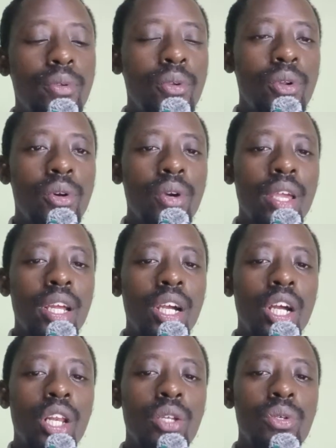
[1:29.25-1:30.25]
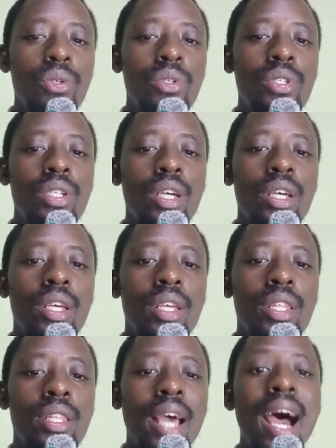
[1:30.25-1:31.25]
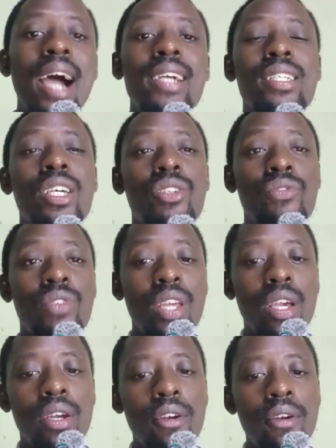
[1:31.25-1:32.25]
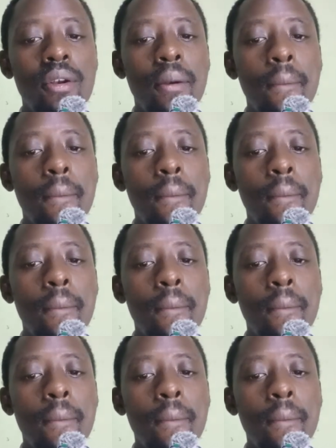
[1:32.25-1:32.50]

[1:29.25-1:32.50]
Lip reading: include the actus rea,